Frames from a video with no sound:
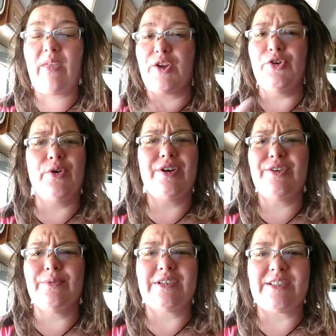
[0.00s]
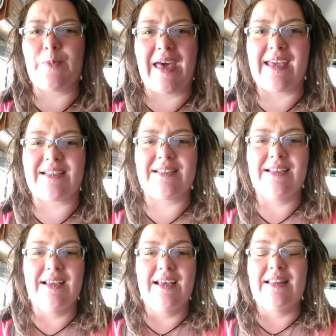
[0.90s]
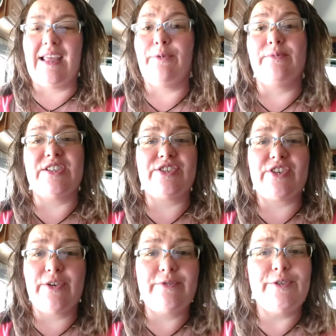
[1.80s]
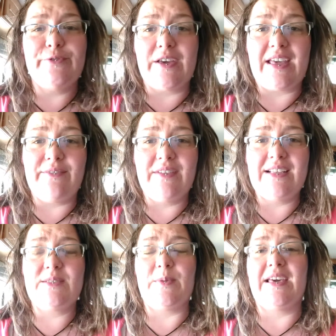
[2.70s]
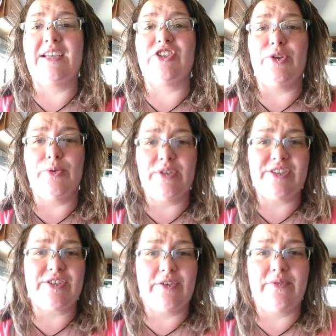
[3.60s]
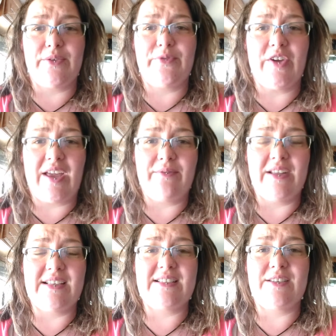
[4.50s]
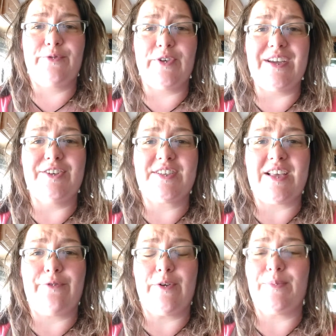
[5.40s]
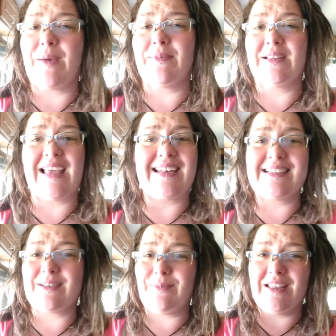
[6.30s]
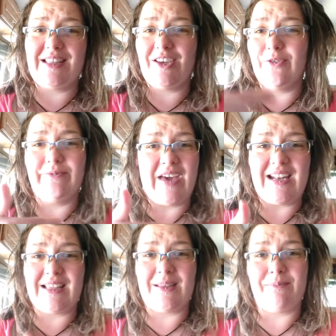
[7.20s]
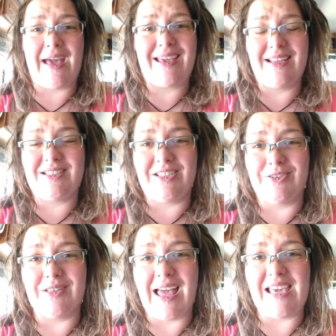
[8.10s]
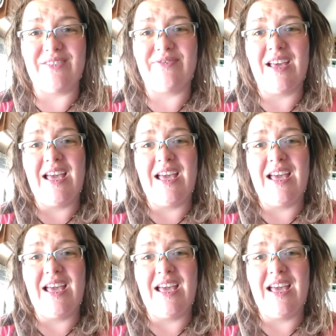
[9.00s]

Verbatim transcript: nor your respect. They deserve your forgiveness because you deserve the forgiveness to free yourself from them. That that doesn't mean that you're inviting them back into your life